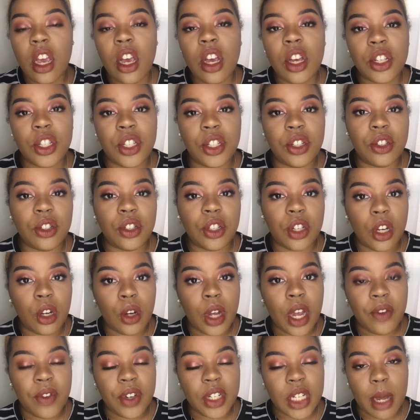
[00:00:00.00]
so you'll know
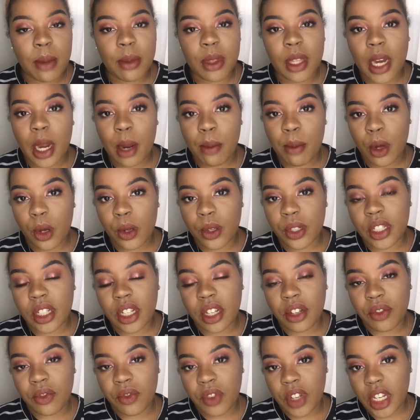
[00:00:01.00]
every time that I post
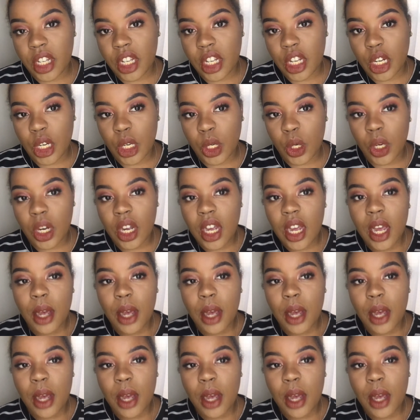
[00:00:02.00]
a video.